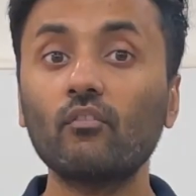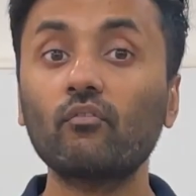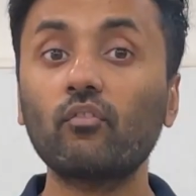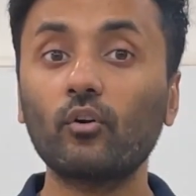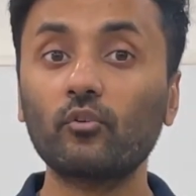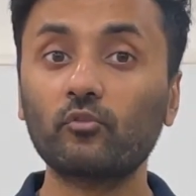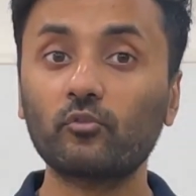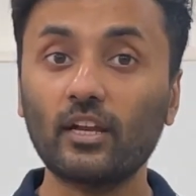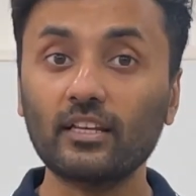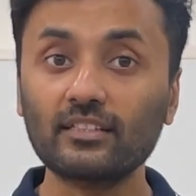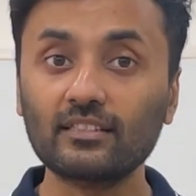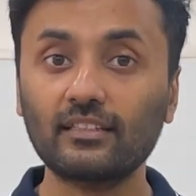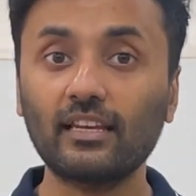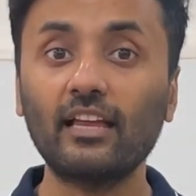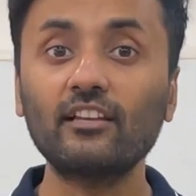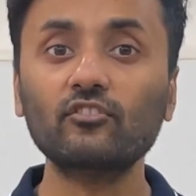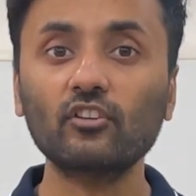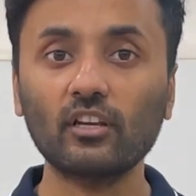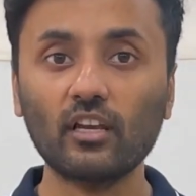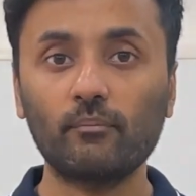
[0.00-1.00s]
For
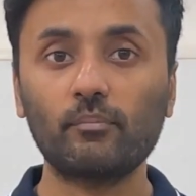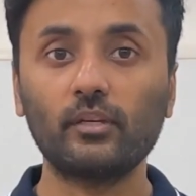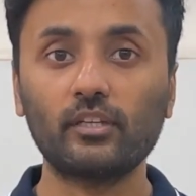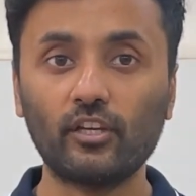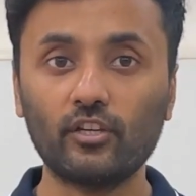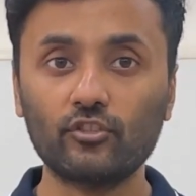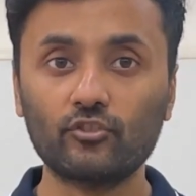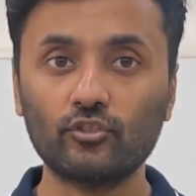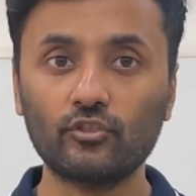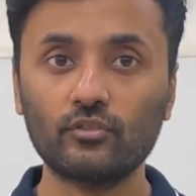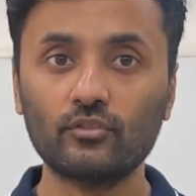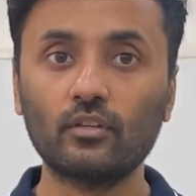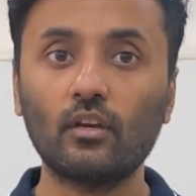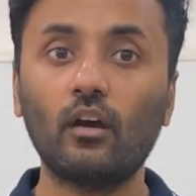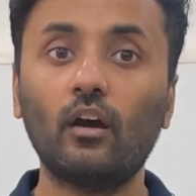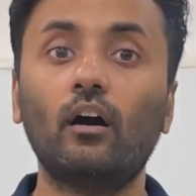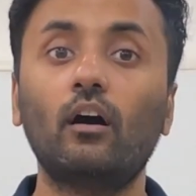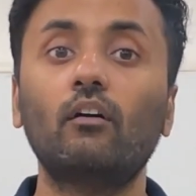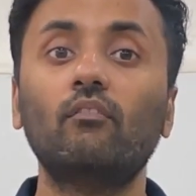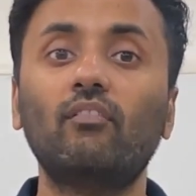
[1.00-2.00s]
residential applications,
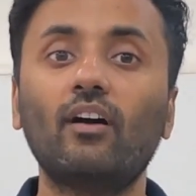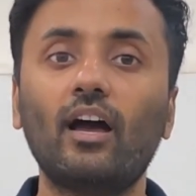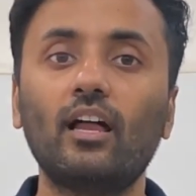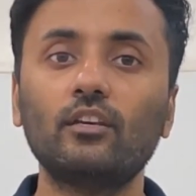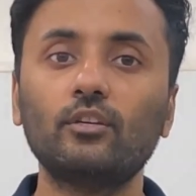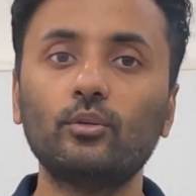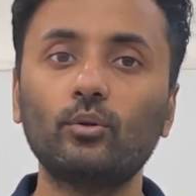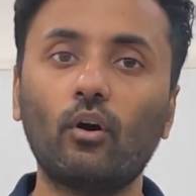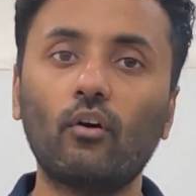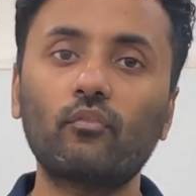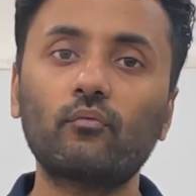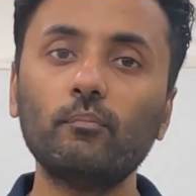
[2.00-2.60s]
a value of